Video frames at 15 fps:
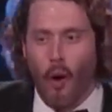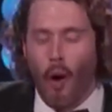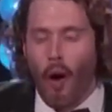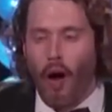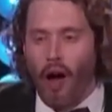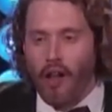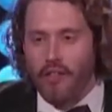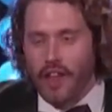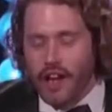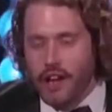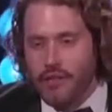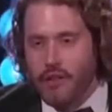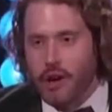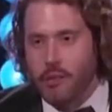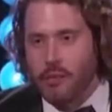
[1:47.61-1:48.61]
Uh, thank you
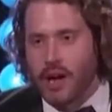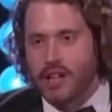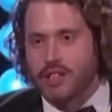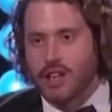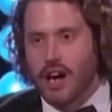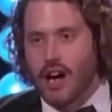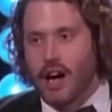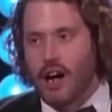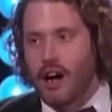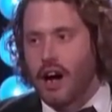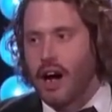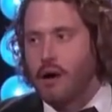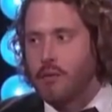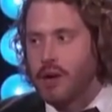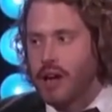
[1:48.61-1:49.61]
very much. Uh,
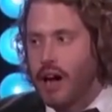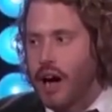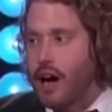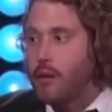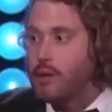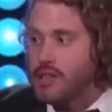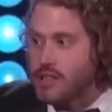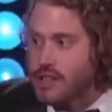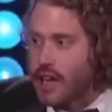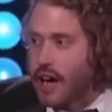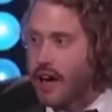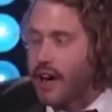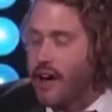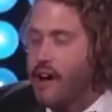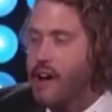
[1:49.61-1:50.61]
I, would, I would
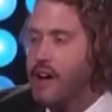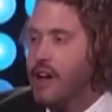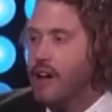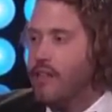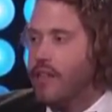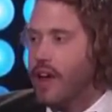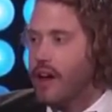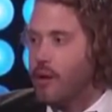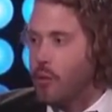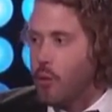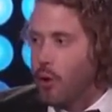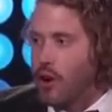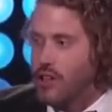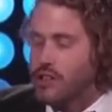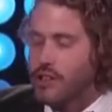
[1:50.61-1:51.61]
say that
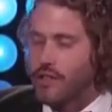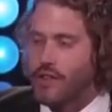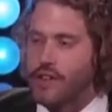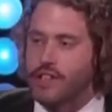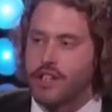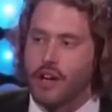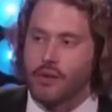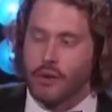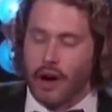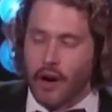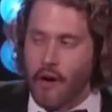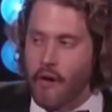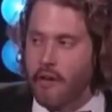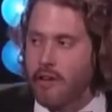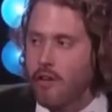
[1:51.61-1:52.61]
awards are for children
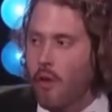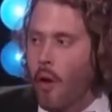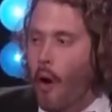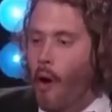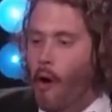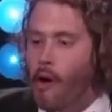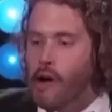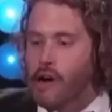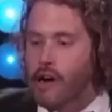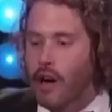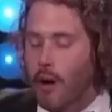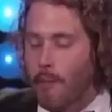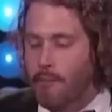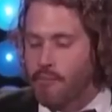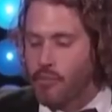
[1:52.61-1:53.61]

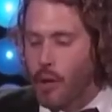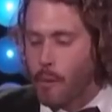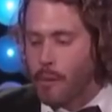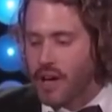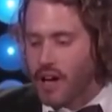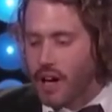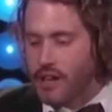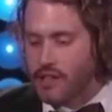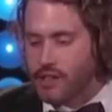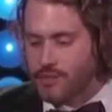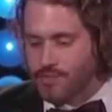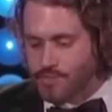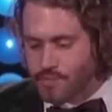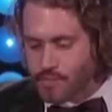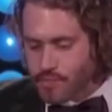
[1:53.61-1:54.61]
um, because
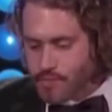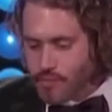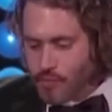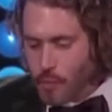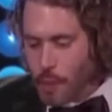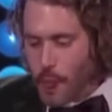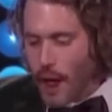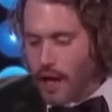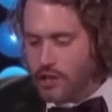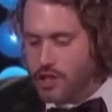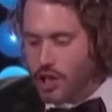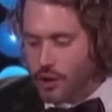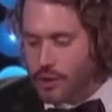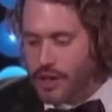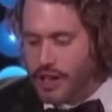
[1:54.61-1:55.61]

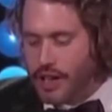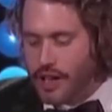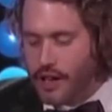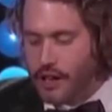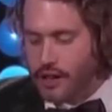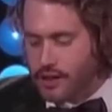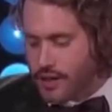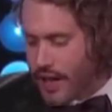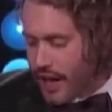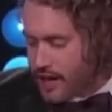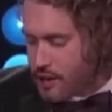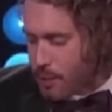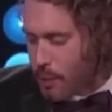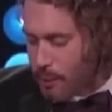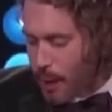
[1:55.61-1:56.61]
children need a
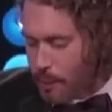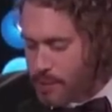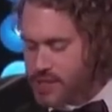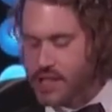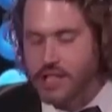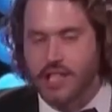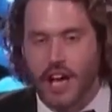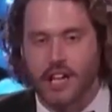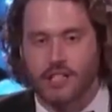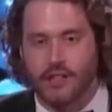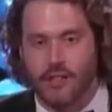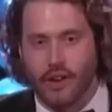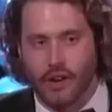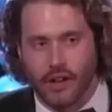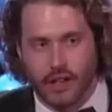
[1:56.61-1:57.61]
tangible representation of
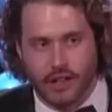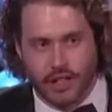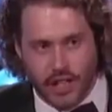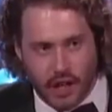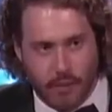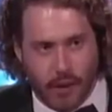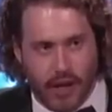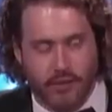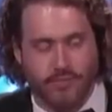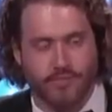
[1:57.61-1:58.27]
their achievement.